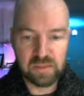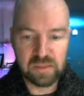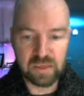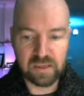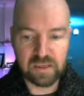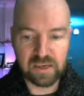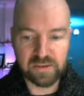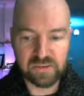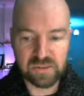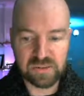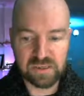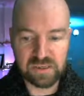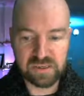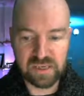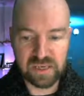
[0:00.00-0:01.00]
that allows us
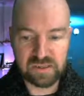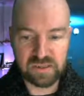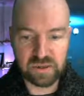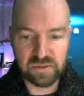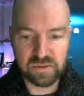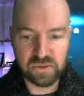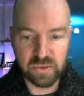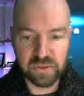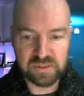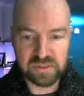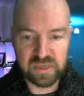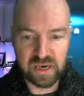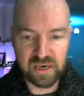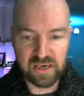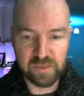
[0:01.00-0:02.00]
to change our joint
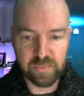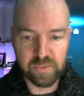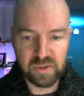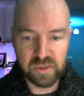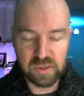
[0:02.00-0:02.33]
type,